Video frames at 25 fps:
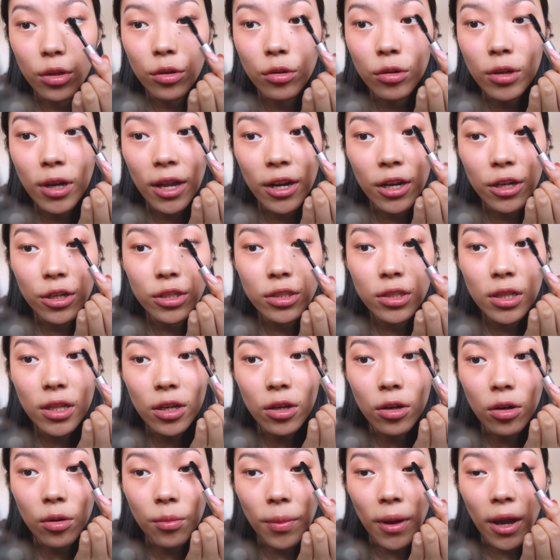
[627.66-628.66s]
you kind of just like
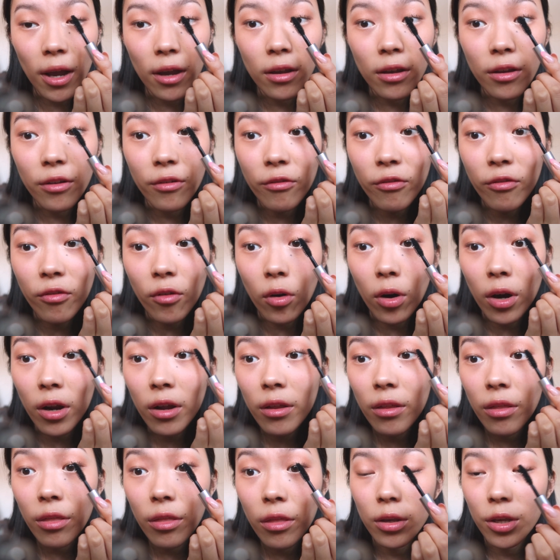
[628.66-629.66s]
go back and
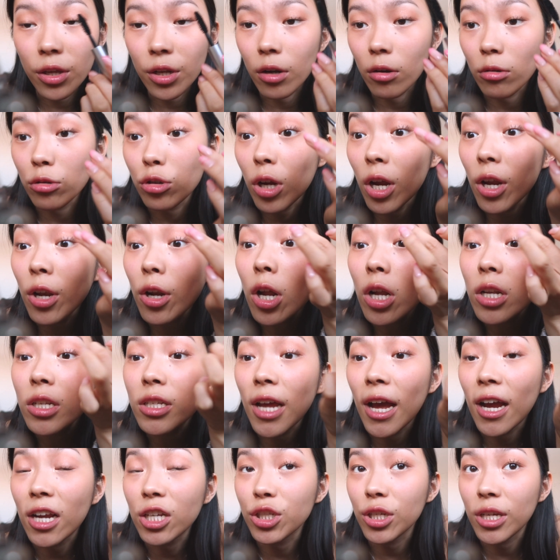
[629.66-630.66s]
forth, you know, try not
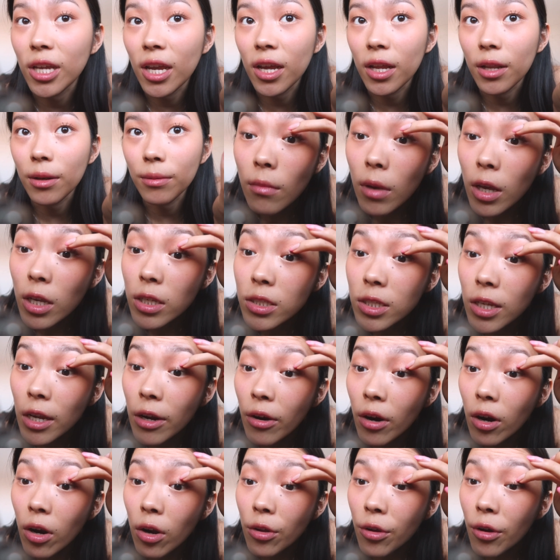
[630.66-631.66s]
to actually get
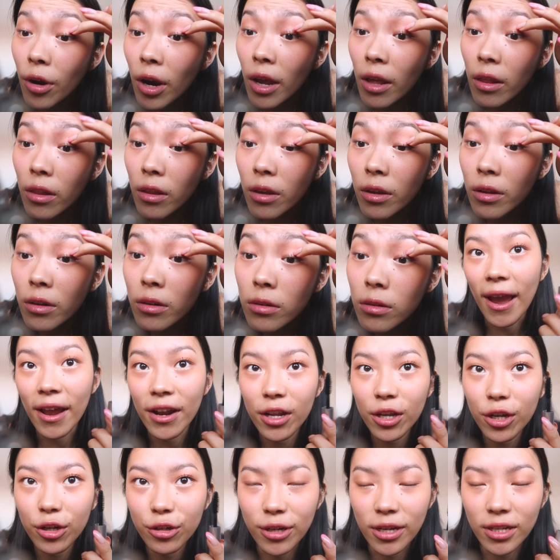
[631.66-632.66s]
mascara on your eyelid, and
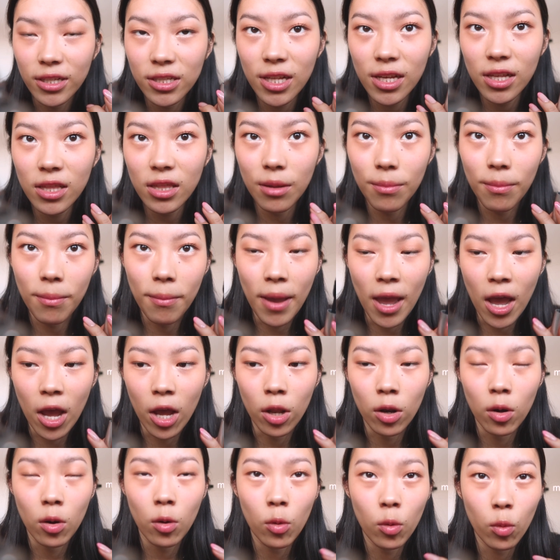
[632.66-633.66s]
it creates like the
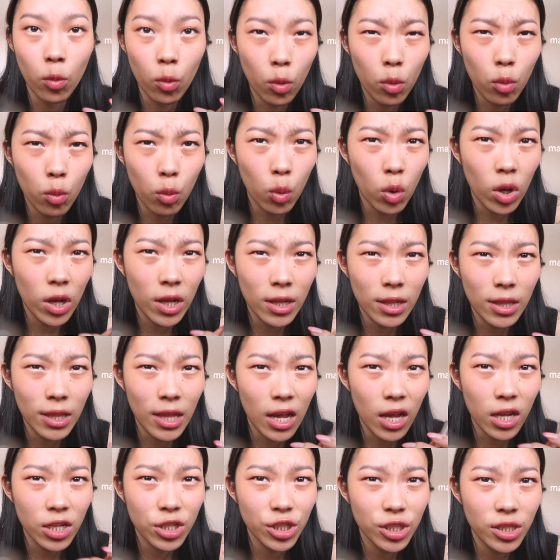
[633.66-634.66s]
manhwa
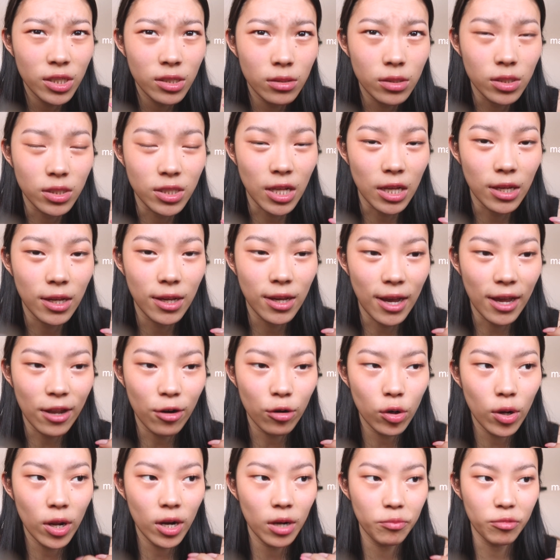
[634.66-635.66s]
lashes that, I
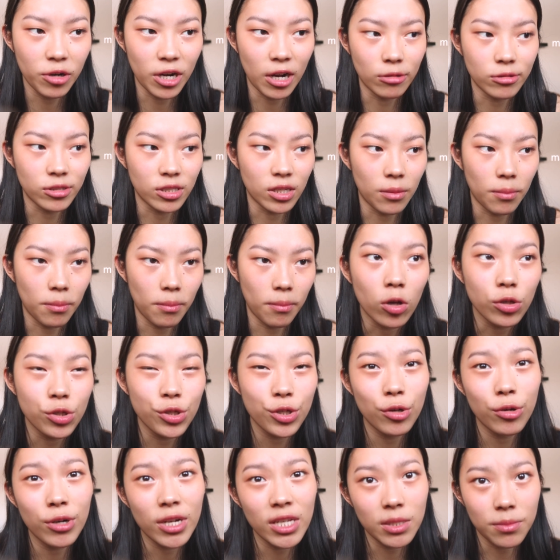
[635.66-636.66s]
don't know how to pronounce it, also
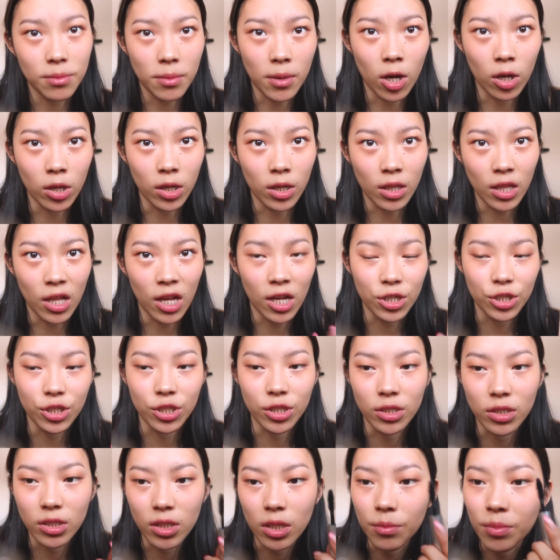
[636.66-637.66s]
known as manga
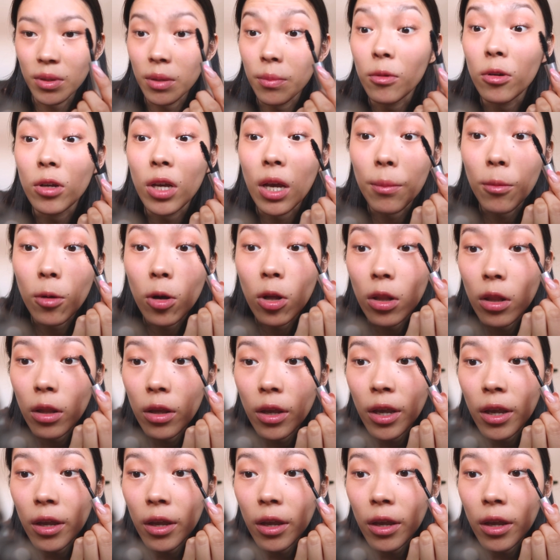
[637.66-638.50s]
lashes that people kept calling